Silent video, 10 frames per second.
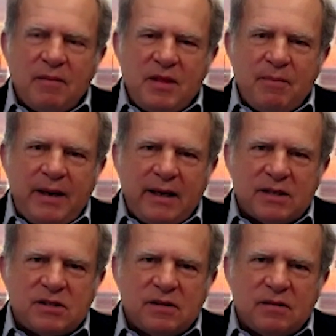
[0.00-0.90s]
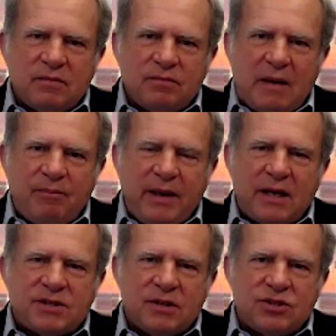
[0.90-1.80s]

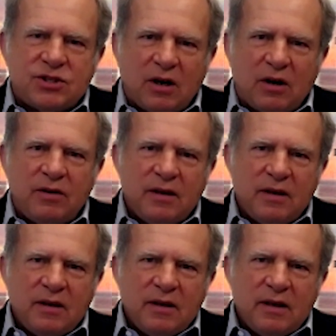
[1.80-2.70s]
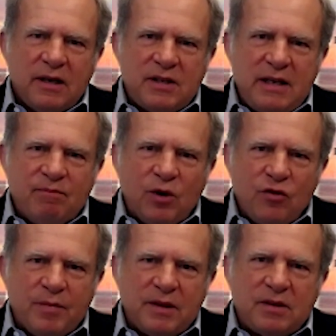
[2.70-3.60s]
biggest concern is the
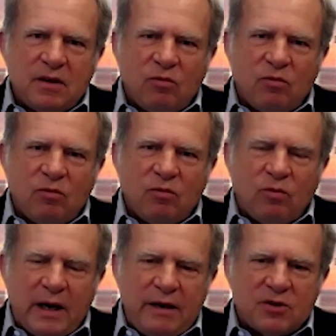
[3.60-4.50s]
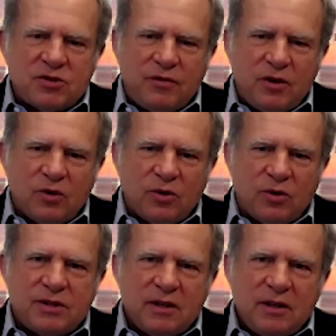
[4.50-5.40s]
movement away from fossil
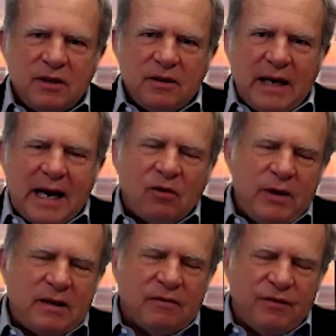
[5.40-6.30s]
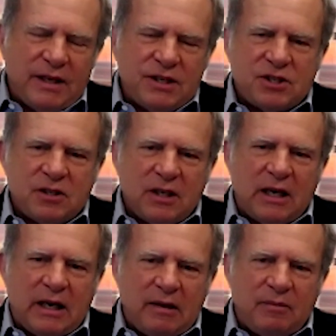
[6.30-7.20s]
fuels. How do we convince
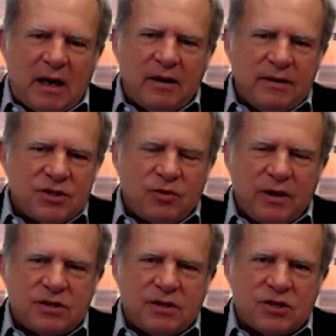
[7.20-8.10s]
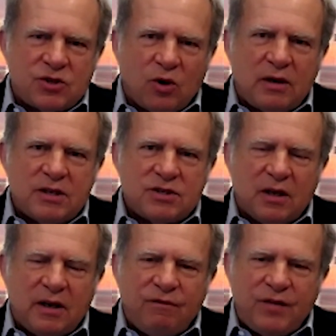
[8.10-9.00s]
our industry historically has
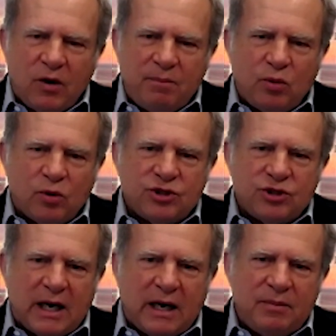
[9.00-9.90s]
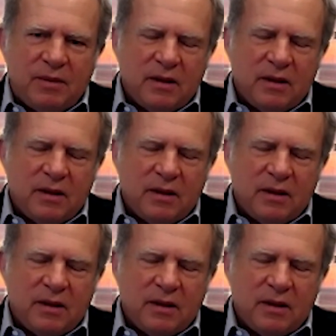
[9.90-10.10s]
done a very poor job